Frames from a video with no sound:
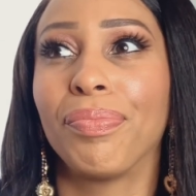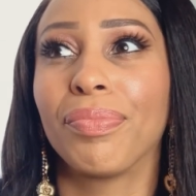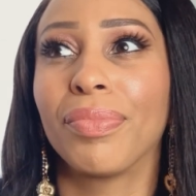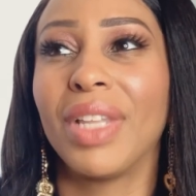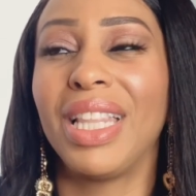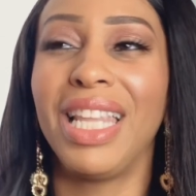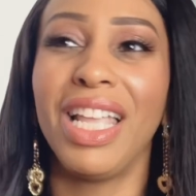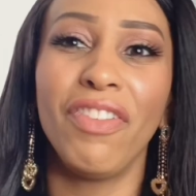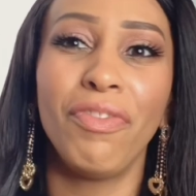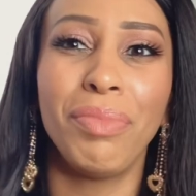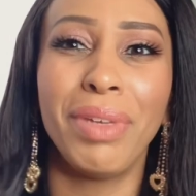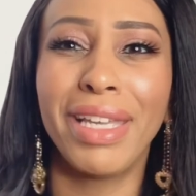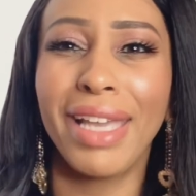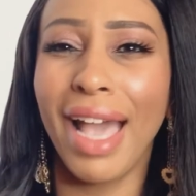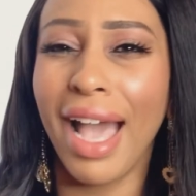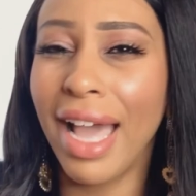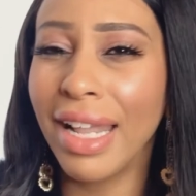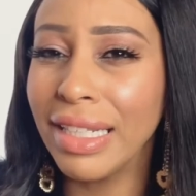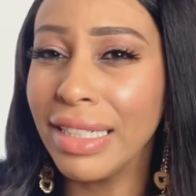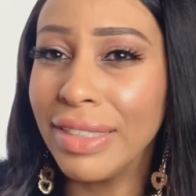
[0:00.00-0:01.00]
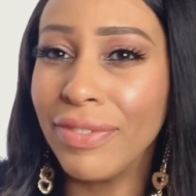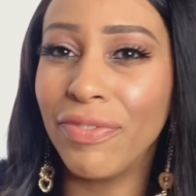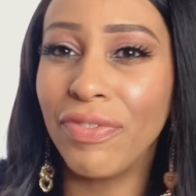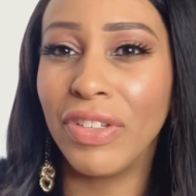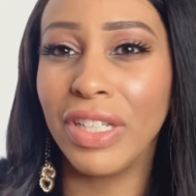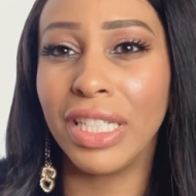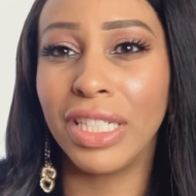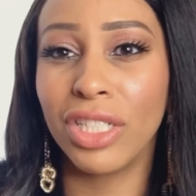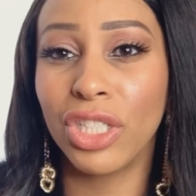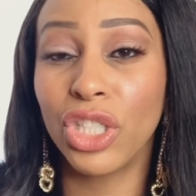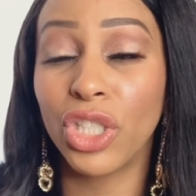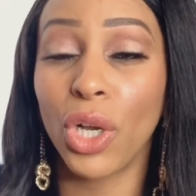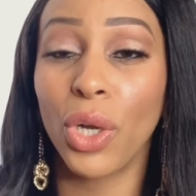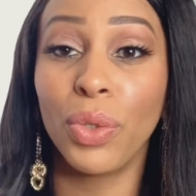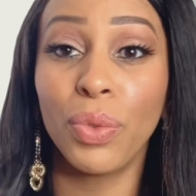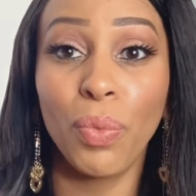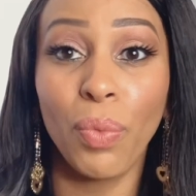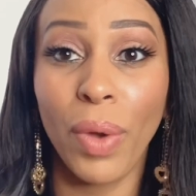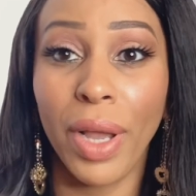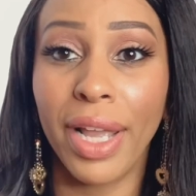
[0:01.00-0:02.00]
left me kind of feeling a
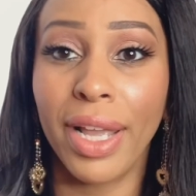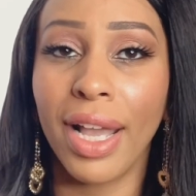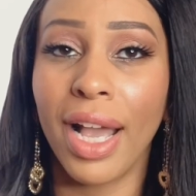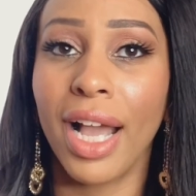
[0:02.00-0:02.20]
certain way.